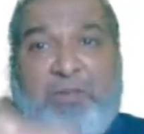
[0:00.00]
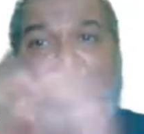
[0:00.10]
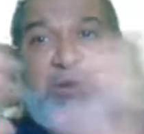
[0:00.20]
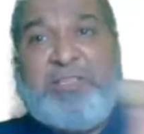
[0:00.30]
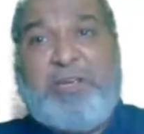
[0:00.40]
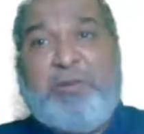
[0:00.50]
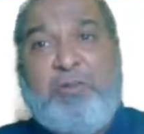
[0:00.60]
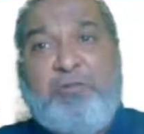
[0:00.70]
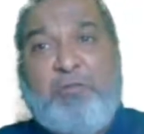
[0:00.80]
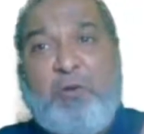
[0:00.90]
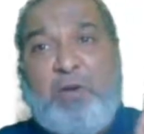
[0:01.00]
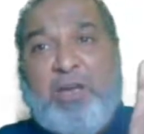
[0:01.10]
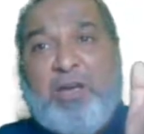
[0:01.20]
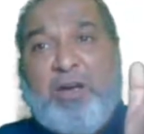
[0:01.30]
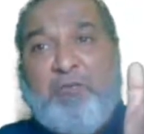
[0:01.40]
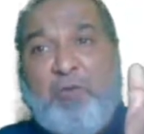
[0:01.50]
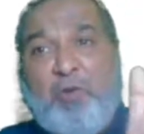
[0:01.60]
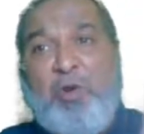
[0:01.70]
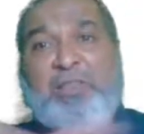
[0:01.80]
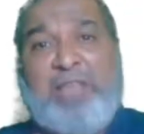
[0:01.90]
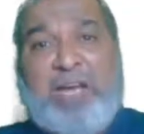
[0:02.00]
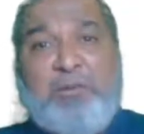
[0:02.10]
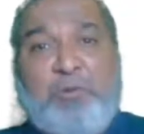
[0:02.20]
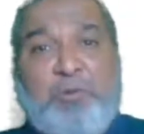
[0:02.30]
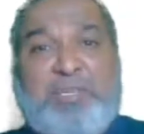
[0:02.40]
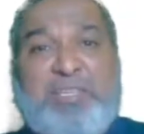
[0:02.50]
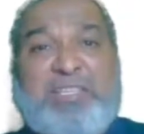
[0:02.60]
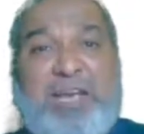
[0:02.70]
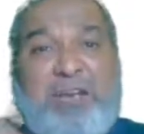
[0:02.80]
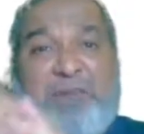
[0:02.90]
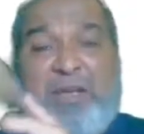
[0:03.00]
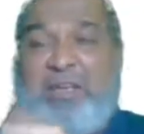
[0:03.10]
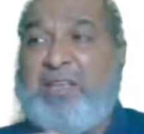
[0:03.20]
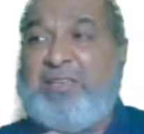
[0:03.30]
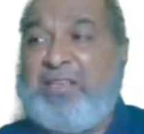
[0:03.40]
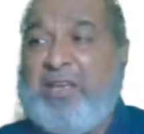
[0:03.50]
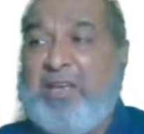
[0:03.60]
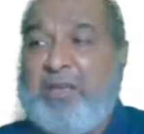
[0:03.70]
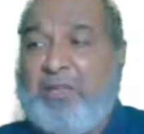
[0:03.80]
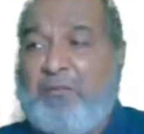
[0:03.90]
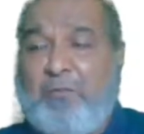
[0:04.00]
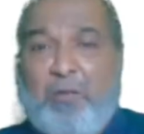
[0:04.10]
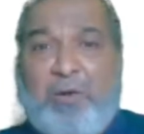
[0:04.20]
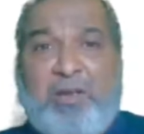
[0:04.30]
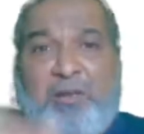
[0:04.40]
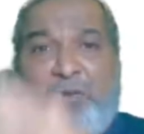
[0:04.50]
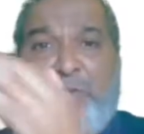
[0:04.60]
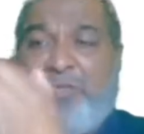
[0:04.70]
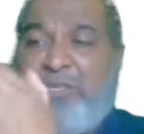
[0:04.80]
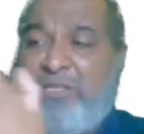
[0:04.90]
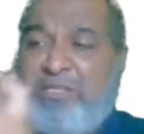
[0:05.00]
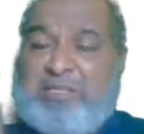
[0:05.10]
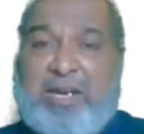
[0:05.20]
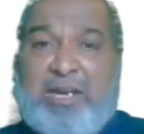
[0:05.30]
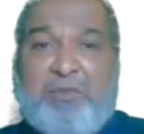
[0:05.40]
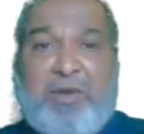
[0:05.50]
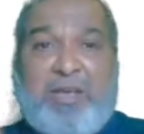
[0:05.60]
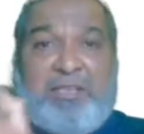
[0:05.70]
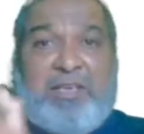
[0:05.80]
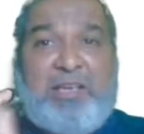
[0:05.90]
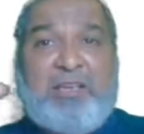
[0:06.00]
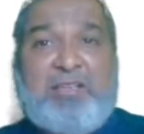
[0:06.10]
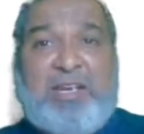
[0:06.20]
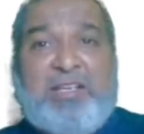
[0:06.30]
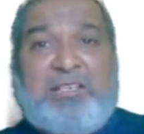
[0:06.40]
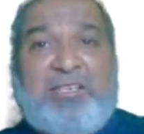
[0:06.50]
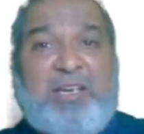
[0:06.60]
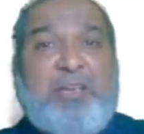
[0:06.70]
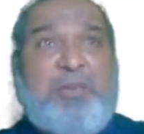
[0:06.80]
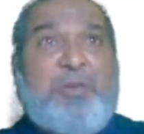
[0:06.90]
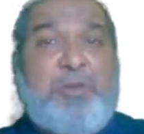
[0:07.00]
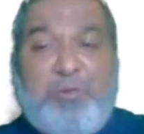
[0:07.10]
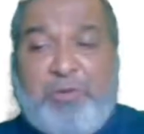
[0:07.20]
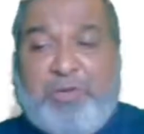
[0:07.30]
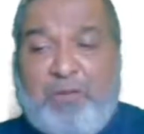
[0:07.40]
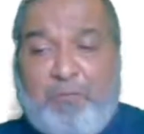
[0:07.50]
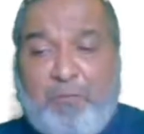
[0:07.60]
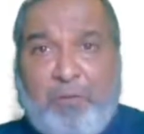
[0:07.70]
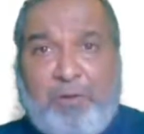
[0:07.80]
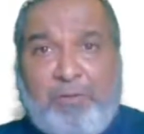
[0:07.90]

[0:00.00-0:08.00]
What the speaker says: What is a neutral fold? A fold that closes sidewise. You can see the fold closes sidewise. That is the neutral fold.